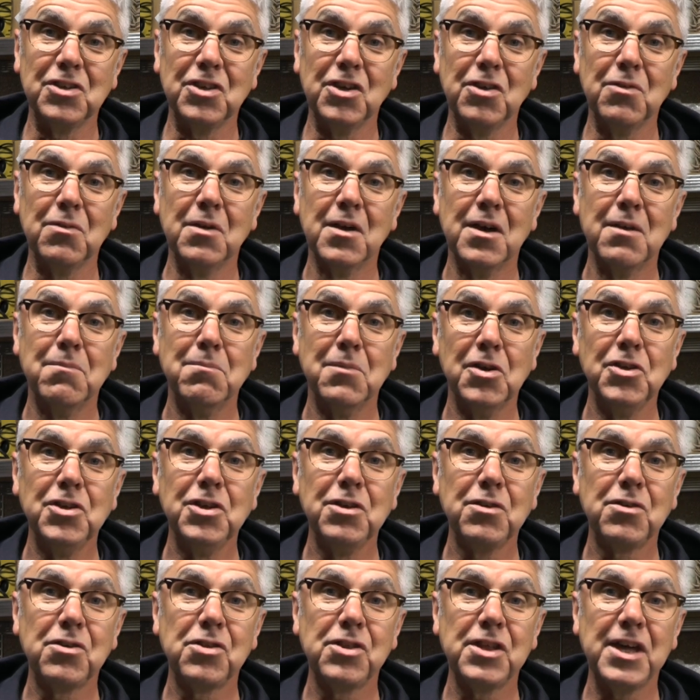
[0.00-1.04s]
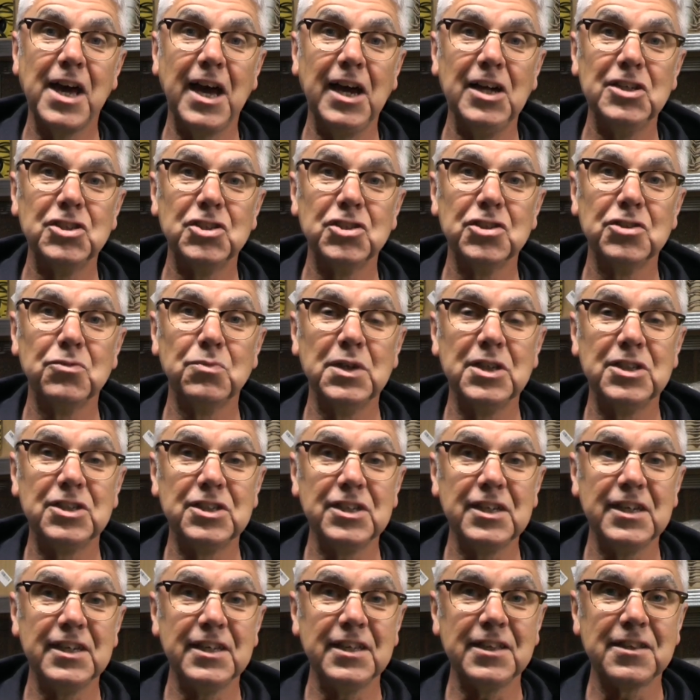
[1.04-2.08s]
you my new creation, which
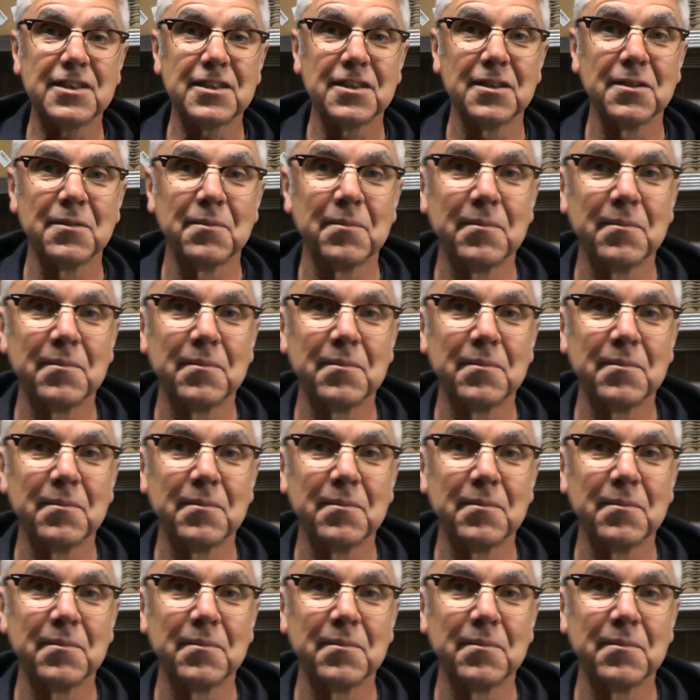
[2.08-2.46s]
is